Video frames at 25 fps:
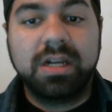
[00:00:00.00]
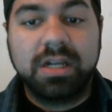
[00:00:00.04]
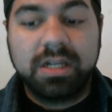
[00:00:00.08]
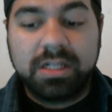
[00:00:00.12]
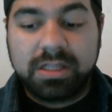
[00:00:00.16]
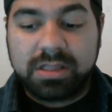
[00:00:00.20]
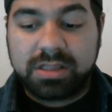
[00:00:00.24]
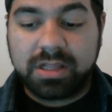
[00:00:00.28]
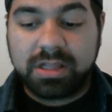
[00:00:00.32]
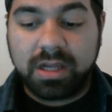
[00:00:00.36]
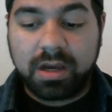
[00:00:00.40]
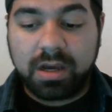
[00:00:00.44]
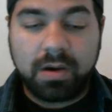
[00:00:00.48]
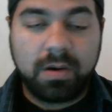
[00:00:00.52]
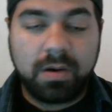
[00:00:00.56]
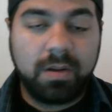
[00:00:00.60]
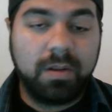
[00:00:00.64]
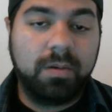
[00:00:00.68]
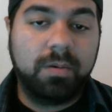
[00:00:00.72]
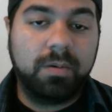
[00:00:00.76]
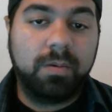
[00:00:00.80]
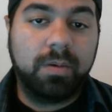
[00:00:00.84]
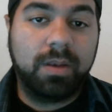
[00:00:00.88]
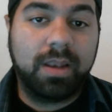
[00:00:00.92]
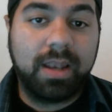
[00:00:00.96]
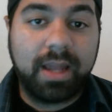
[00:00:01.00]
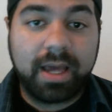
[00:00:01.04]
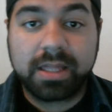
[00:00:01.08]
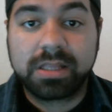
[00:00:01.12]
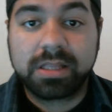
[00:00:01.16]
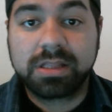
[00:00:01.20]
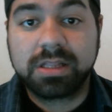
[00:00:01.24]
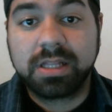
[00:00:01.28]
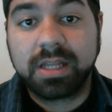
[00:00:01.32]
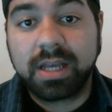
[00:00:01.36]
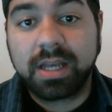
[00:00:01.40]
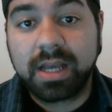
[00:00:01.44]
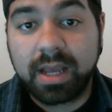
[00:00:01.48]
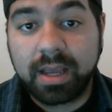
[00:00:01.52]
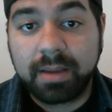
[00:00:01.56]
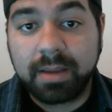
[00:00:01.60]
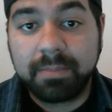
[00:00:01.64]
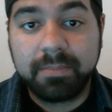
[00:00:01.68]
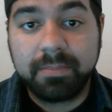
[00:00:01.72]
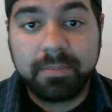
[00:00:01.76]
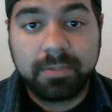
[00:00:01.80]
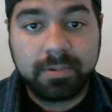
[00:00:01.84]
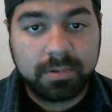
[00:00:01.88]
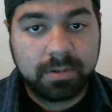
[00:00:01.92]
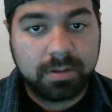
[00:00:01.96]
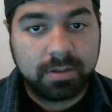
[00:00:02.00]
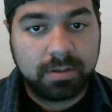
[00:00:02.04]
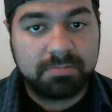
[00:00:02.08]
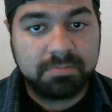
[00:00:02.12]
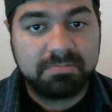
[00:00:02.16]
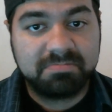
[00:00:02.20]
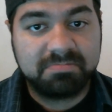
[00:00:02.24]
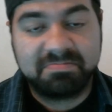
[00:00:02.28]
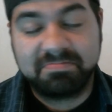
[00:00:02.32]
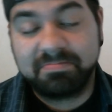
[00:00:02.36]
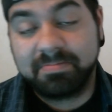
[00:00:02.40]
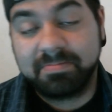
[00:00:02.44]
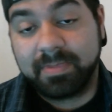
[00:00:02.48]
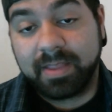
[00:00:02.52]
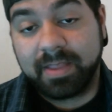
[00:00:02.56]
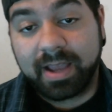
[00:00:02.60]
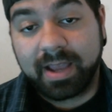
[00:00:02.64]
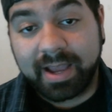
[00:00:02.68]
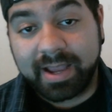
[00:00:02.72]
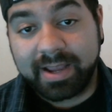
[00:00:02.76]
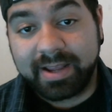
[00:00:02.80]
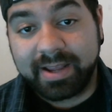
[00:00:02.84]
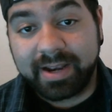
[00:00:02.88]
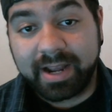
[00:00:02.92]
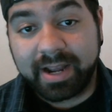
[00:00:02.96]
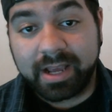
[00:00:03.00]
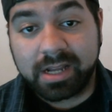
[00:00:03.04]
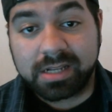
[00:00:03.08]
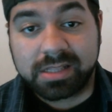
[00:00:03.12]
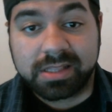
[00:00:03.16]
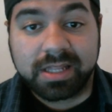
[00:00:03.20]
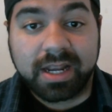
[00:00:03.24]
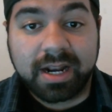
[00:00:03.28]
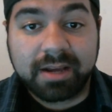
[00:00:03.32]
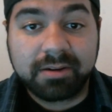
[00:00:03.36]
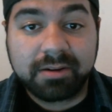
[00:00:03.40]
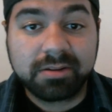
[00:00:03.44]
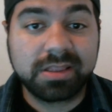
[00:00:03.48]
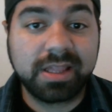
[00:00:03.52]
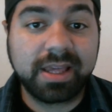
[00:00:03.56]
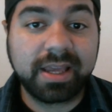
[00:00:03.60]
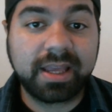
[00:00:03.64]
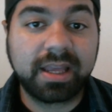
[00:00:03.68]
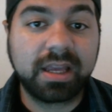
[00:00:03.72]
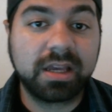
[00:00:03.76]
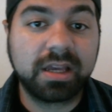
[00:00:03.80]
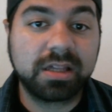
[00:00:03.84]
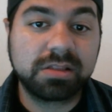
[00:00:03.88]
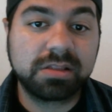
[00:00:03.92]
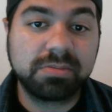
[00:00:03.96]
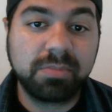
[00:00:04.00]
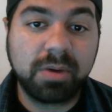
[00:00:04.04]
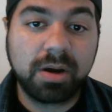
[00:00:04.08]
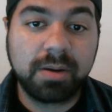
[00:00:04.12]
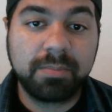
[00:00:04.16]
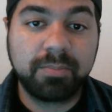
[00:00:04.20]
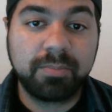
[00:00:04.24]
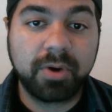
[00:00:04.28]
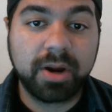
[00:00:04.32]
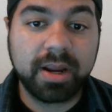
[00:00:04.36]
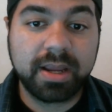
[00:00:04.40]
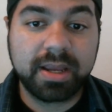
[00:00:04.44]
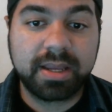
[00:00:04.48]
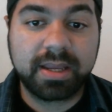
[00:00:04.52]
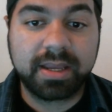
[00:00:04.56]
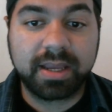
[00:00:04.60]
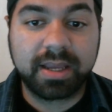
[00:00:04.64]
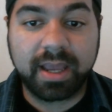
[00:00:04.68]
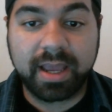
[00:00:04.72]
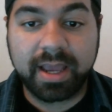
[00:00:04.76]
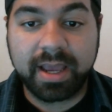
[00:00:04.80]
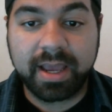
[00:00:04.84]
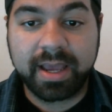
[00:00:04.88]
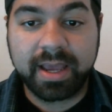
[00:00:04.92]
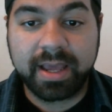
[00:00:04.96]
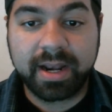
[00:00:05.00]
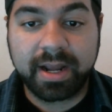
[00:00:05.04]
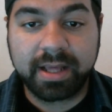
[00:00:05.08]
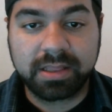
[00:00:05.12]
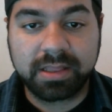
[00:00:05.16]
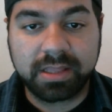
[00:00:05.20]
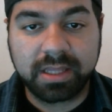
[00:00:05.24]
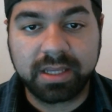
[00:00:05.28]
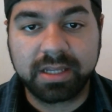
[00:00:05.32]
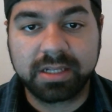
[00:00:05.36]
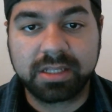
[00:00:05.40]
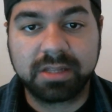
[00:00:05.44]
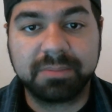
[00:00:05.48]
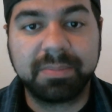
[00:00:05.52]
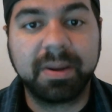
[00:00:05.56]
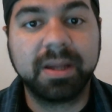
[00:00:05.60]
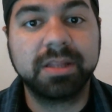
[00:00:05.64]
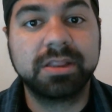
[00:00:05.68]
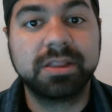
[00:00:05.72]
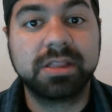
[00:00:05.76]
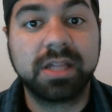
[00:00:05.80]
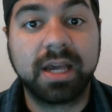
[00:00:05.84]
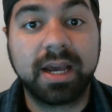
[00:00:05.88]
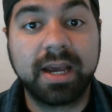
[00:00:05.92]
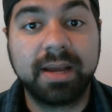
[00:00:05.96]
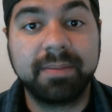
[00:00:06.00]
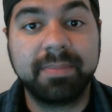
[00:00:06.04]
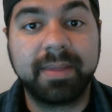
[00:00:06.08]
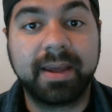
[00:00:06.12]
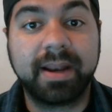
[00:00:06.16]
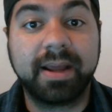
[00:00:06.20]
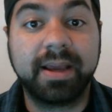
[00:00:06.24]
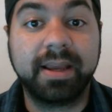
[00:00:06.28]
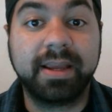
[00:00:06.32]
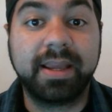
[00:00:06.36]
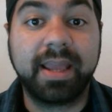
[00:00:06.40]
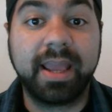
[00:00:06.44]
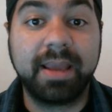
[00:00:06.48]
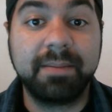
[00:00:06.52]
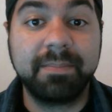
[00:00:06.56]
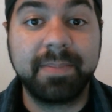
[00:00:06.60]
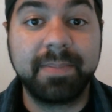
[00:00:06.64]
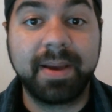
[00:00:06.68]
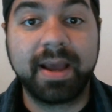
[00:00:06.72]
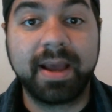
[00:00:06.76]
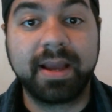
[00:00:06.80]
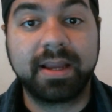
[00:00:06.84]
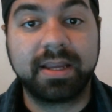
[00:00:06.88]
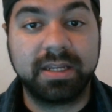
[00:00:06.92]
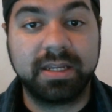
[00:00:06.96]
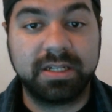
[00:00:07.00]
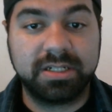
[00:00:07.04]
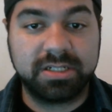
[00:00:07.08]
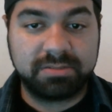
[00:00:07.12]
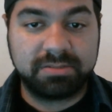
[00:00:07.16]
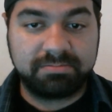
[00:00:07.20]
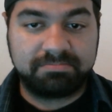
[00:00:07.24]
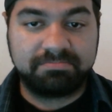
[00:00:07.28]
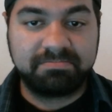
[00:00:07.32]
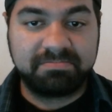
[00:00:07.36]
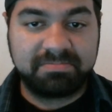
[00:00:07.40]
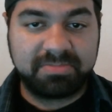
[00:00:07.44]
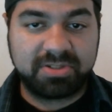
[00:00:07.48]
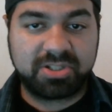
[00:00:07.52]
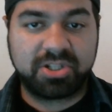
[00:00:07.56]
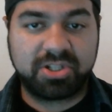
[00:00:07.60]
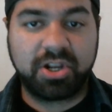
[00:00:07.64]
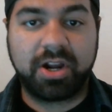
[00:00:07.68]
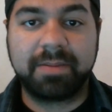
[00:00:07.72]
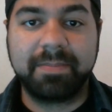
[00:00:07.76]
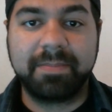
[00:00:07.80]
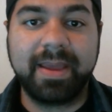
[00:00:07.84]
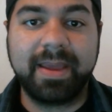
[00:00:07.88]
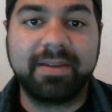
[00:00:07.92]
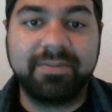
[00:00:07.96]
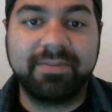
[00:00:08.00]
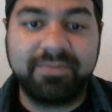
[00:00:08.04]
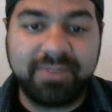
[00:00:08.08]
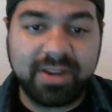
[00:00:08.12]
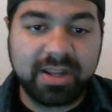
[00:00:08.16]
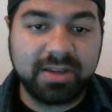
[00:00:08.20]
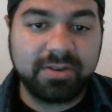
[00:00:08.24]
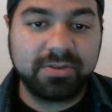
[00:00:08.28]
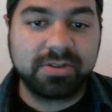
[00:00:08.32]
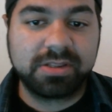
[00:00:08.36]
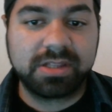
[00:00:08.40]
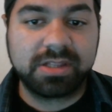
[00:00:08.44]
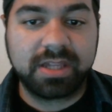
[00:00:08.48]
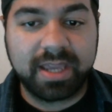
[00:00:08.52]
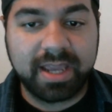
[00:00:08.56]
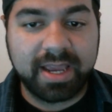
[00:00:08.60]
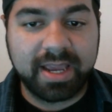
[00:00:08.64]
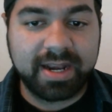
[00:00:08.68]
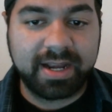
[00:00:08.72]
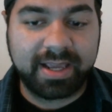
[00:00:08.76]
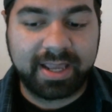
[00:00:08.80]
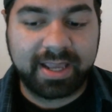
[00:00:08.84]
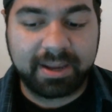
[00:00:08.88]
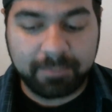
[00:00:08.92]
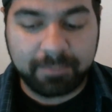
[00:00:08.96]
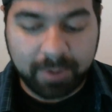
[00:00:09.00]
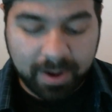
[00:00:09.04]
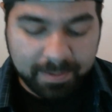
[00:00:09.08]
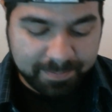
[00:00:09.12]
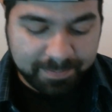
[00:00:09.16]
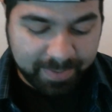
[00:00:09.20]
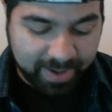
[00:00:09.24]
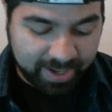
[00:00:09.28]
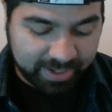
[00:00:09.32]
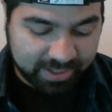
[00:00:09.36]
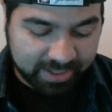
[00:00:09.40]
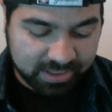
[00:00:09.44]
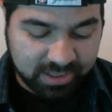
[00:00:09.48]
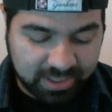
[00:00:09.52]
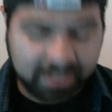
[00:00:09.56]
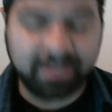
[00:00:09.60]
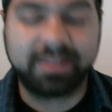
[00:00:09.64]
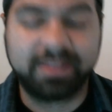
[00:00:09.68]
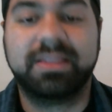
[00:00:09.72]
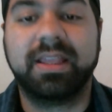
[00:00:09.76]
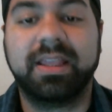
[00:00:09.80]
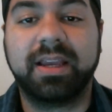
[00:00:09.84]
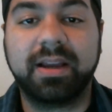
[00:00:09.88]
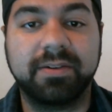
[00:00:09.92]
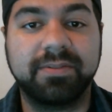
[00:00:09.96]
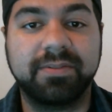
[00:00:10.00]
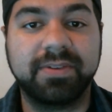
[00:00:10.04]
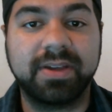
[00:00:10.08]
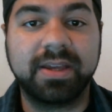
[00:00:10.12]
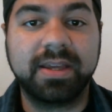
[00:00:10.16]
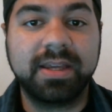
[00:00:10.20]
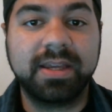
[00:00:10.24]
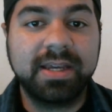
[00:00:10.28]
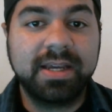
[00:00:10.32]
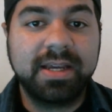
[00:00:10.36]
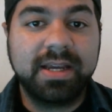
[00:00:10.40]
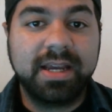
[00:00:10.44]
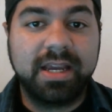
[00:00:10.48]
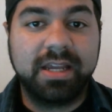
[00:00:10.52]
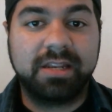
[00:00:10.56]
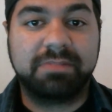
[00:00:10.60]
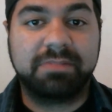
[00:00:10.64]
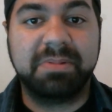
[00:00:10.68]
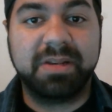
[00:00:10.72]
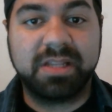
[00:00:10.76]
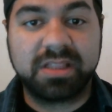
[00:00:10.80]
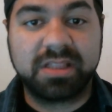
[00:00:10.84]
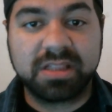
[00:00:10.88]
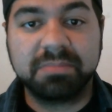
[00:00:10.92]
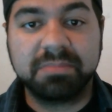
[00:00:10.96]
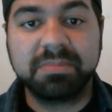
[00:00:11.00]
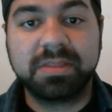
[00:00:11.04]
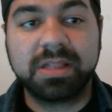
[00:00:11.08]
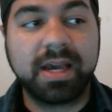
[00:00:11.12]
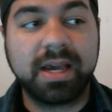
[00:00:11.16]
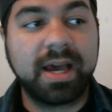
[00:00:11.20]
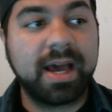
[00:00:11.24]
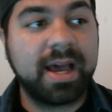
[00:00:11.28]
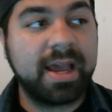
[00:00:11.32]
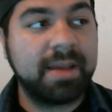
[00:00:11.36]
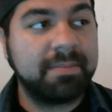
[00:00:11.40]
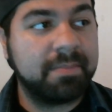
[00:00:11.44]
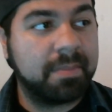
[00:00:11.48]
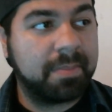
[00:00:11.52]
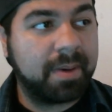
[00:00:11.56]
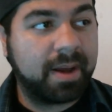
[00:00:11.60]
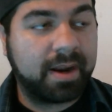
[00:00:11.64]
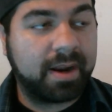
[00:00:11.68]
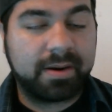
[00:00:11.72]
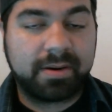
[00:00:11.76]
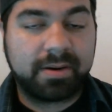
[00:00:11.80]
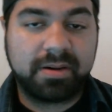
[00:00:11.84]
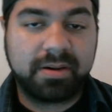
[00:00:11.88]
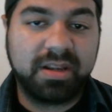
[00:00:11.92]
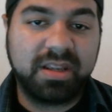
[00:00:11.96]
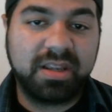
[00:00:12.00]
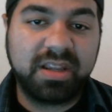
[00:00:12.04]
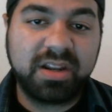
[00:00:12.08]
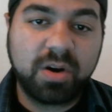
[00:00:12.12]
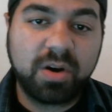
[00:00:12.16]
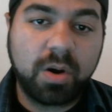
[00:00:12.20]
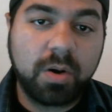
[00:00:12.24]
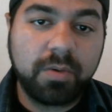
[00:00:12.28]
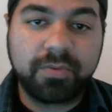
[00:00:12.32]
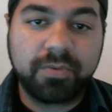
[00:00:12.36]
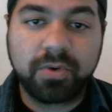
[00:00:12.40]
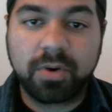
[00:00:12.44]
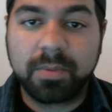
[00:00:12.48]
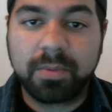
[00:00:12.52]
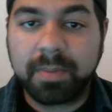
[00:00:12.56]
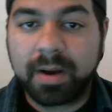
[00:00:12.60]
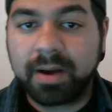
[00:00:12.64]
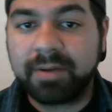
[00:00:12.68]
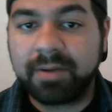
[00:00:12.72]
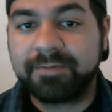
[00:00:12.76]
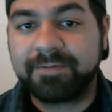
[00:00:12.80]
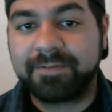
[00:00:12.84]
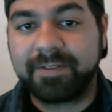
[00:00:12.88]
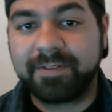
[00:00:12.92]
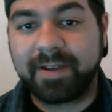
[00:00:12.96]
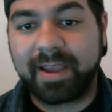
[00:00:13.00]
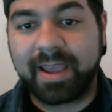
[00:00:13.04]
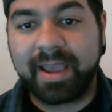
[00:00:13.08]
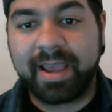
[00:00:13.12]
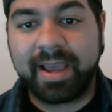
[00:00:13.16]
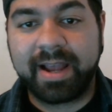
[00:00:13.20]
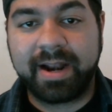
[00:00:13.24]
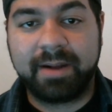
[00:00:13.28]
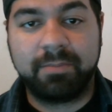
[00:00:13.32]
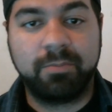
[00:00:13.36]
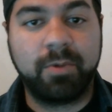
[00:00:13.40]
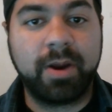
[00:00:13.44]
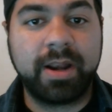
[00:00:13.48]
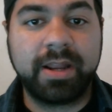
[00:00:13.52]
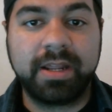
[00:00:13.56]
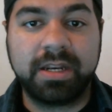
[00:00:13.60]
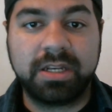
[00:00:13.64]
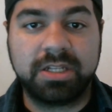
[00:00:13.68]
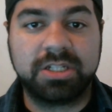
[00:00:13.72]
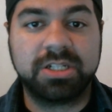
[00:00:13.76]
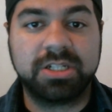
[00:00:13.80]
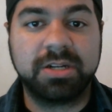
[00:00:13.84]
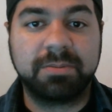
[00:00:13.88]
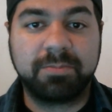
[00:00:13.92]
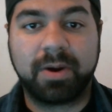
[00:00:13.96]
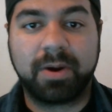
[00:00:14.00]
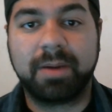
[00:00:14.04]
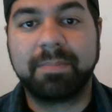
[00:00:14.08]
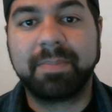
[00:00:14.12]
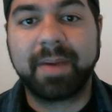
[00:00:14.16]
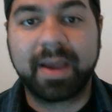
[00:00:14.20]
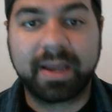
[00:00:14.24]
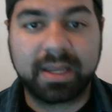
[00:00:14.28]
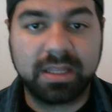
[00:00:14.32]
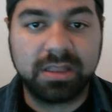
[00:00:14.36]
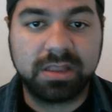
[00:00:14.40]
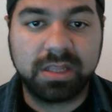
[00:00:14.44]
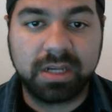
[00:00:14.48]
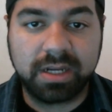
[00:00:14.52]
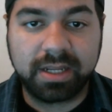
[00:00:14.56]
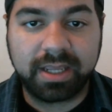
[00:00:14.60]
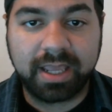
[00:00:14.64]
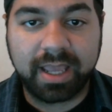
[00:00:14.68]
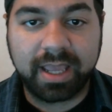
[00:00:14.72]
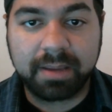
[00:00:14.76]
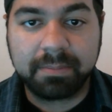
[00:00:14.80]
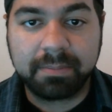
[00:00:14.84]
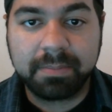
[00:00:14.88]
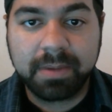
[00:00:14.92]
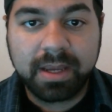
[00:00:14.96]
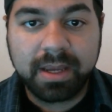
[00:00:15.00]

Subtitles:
So, last time, I announced that I was taking a small break, and I think it's about time that I came back and started making videos again and get right back into the thick of it. It's been some time, about a little over a month, and I'm ready to jump right back into the game.